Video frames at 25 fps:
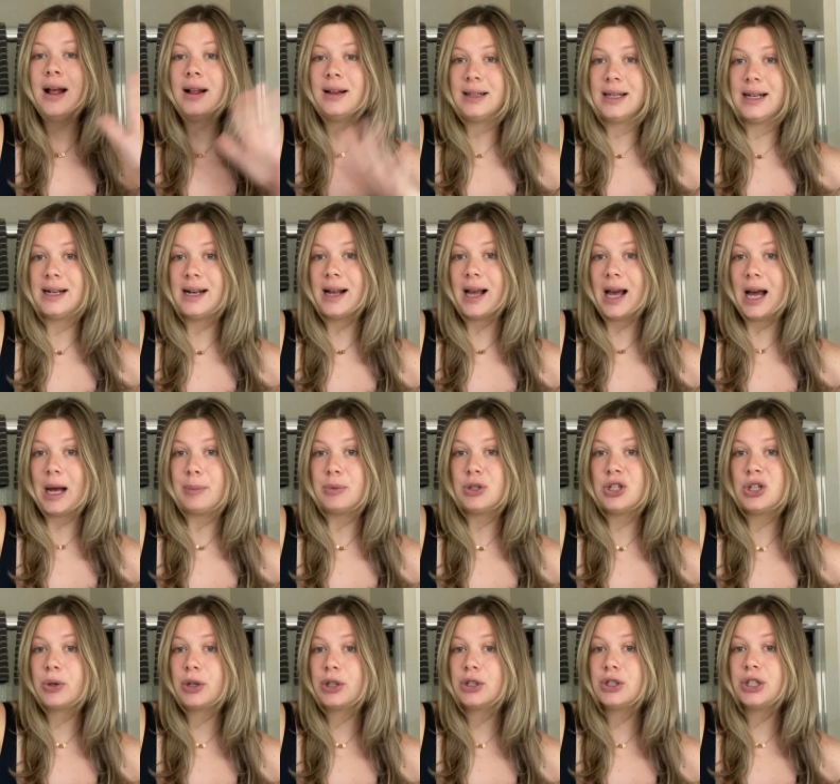leading up
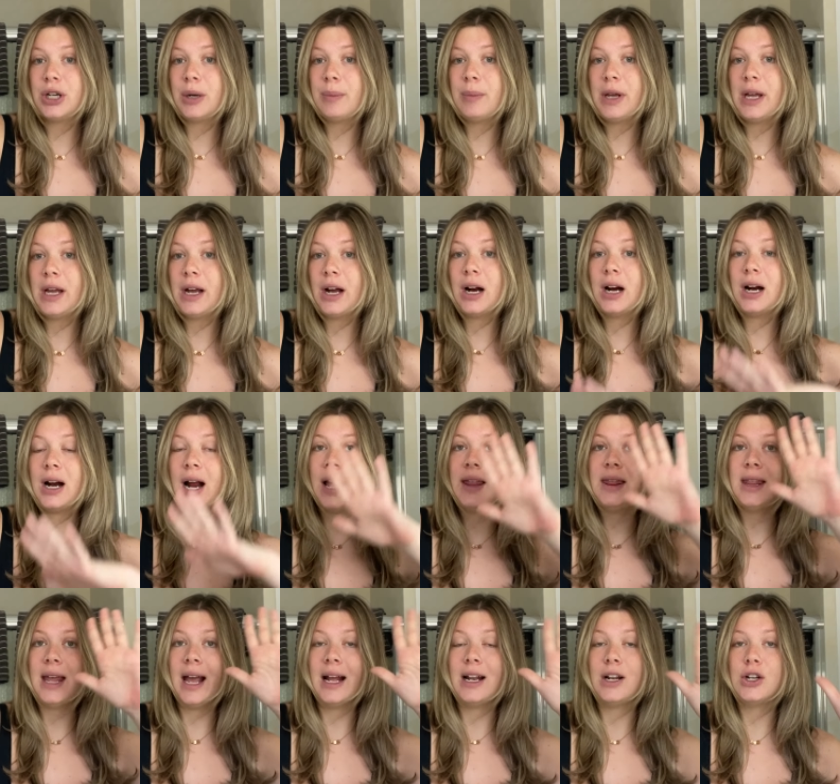to her trip here and
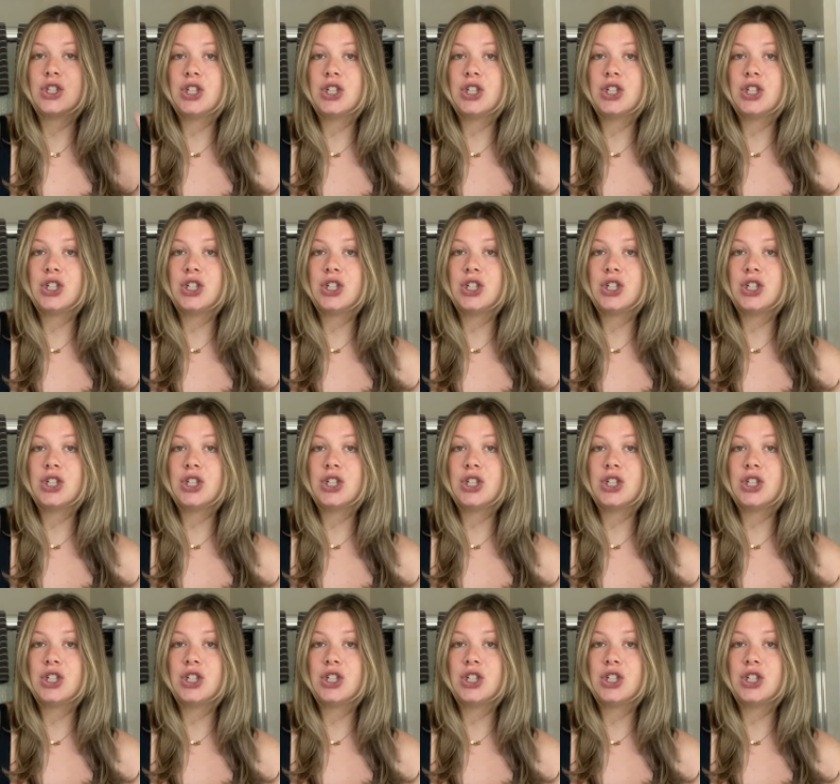then